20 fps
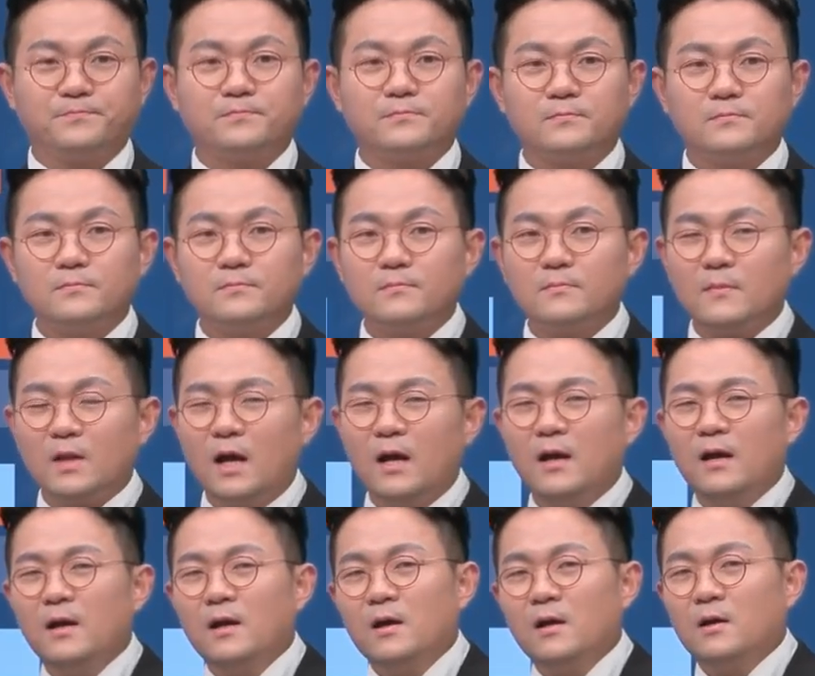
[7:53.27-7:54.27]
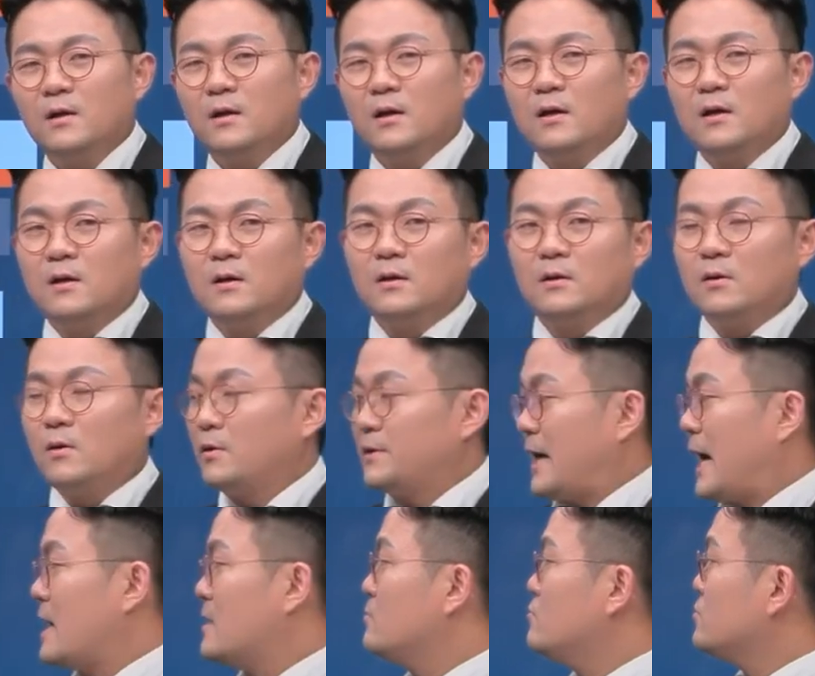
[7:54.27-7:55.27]
Drugs cause blood
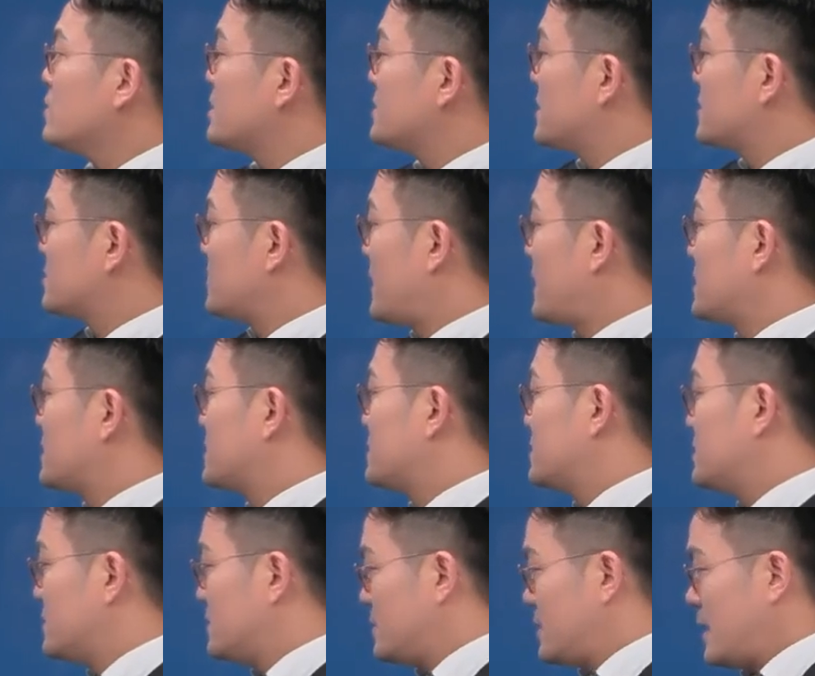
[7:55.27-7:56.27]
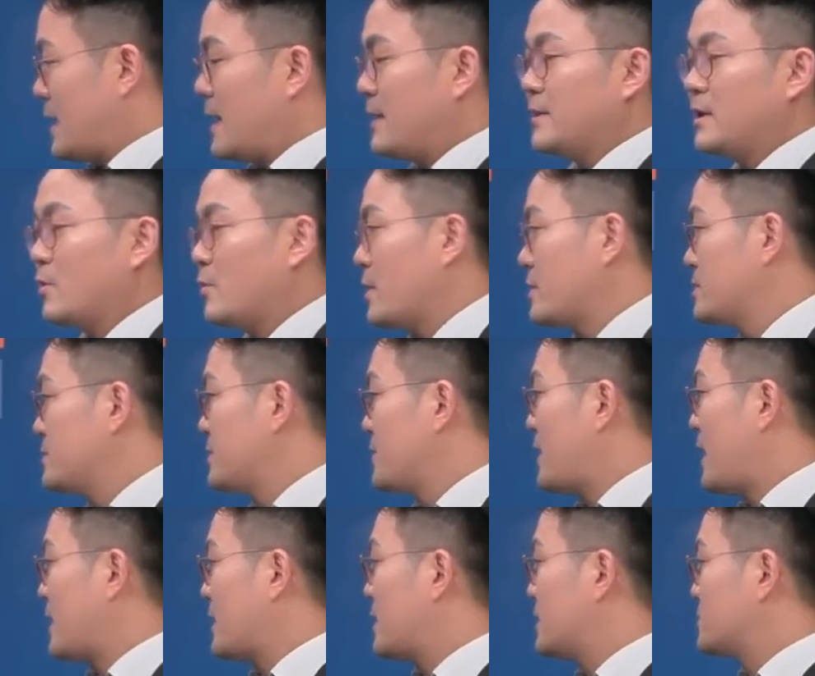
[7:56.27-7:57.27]
disorders,
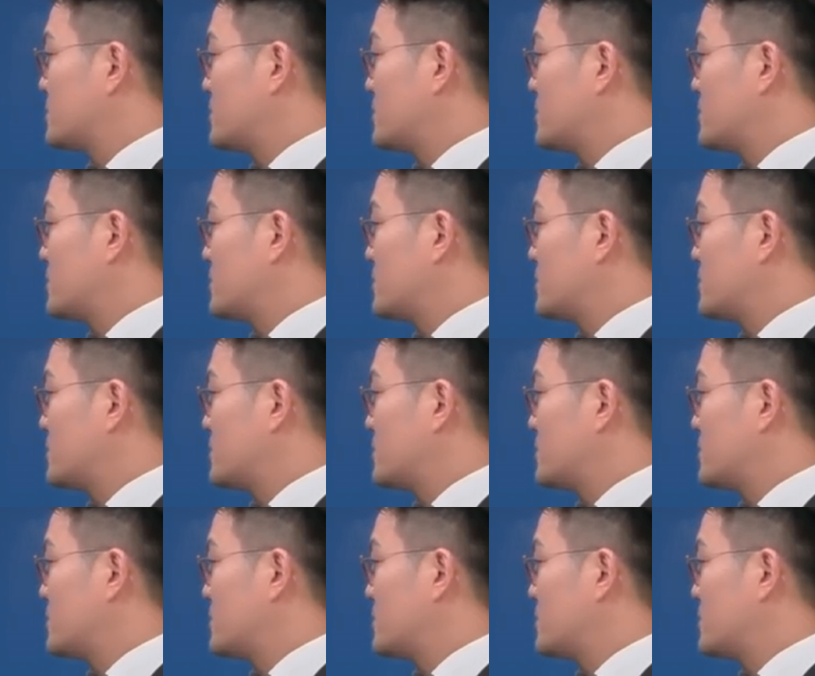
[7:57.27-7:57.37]
anticoagulants,